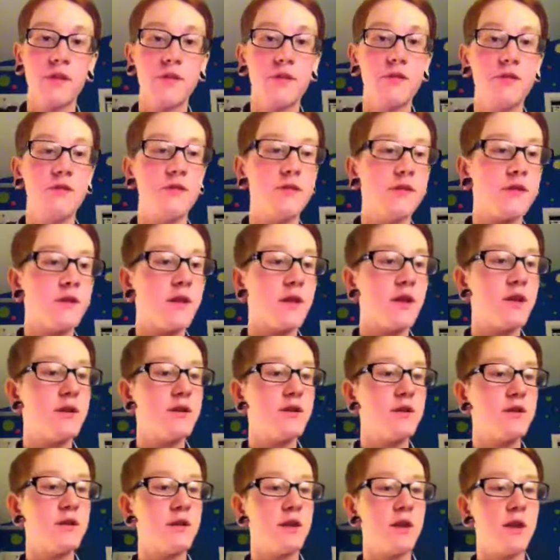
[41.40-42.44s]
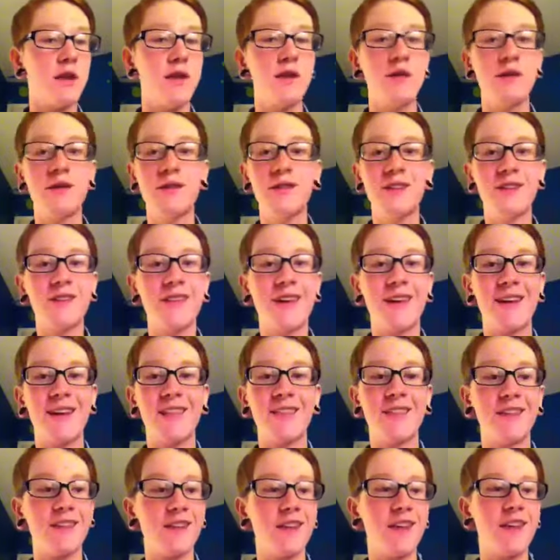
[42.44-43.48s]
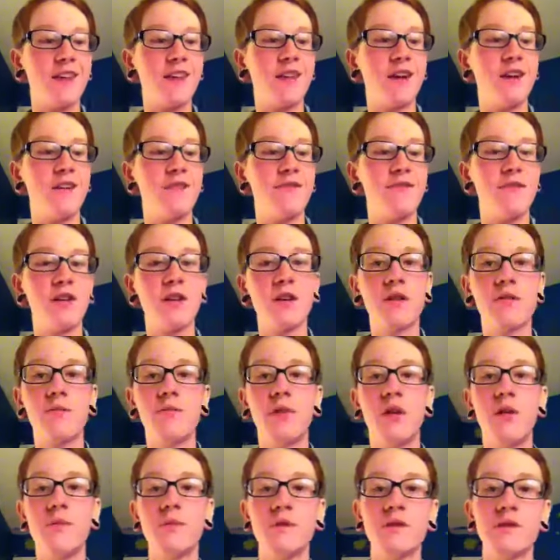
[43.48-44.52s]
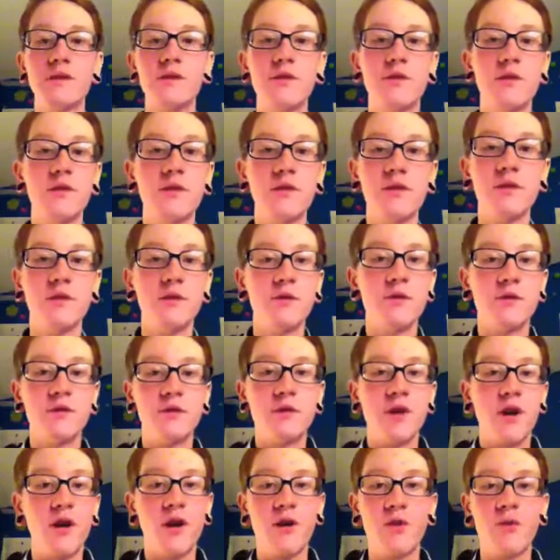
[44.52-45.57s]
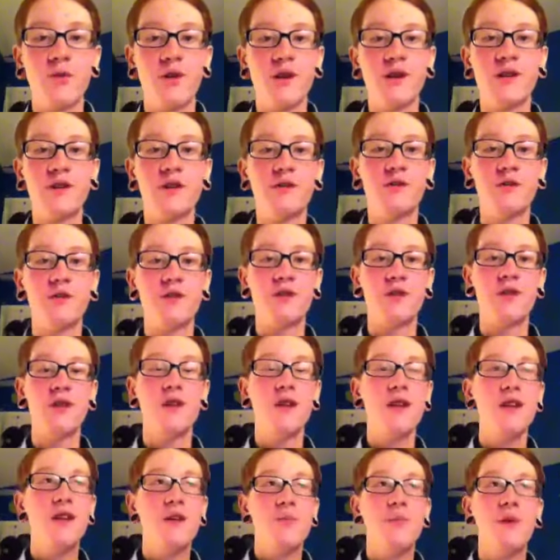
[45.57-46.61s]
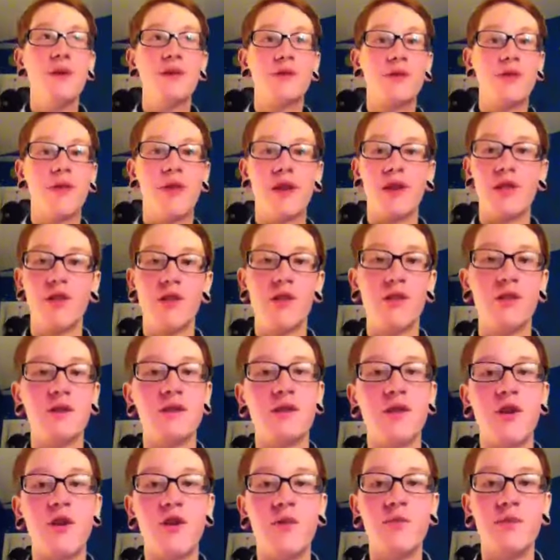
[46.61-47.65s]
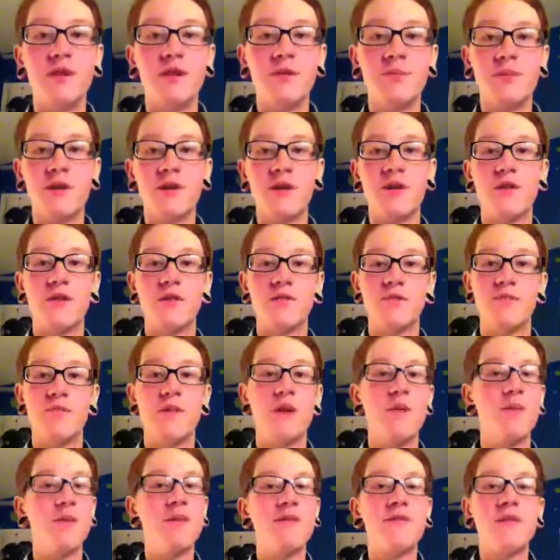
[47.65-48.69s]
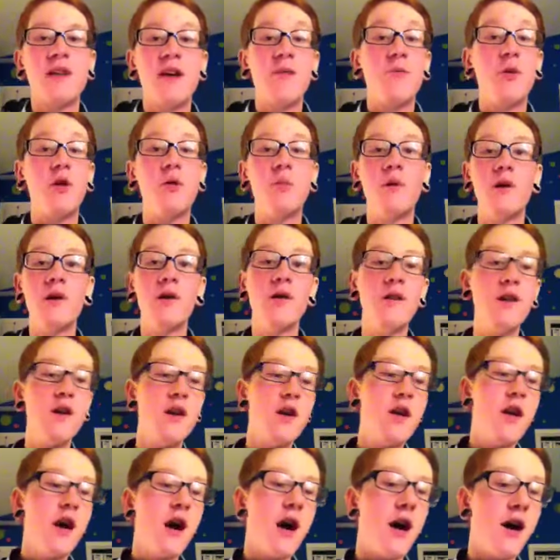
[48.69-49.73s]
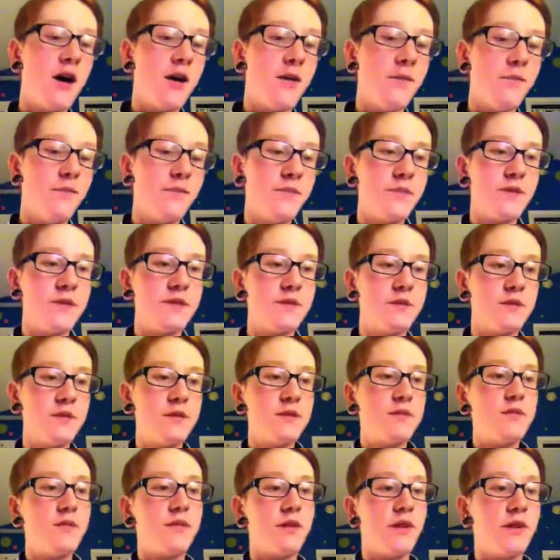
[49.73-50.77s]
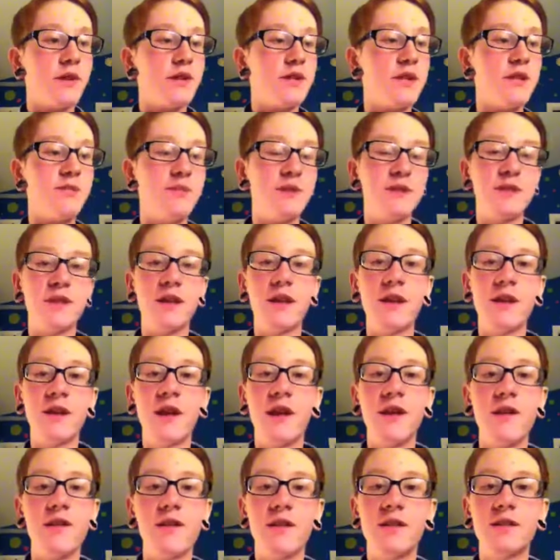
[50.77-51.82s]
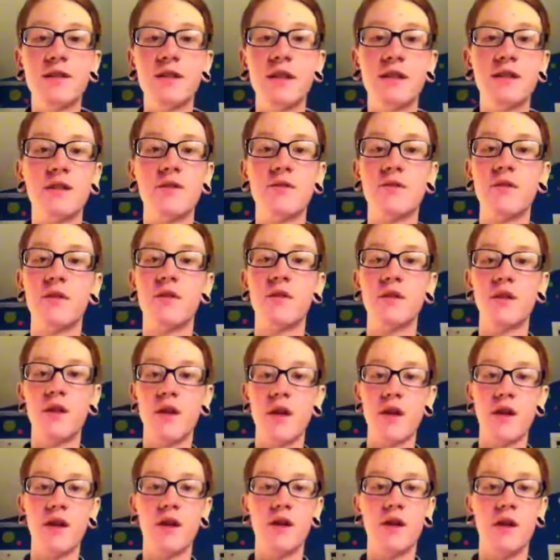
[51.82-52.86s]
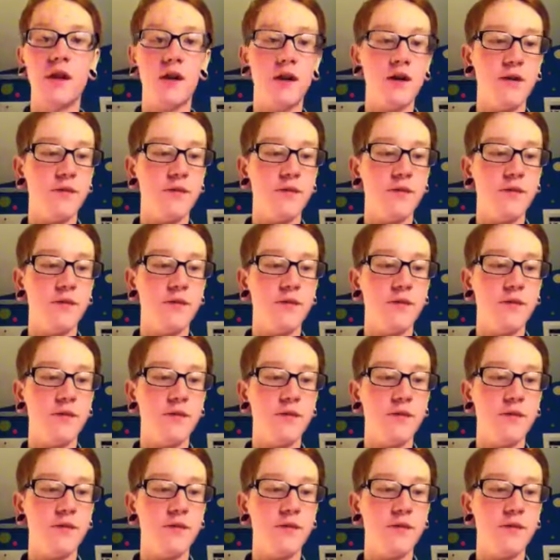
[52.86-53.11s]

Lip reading: you stretch, and you can get that at like any kind of like plumbing store or hardware store, basically like Lowe's or Home Depot, maybe even at Walmart. It's really cheap. It's like 99 cents a roll, and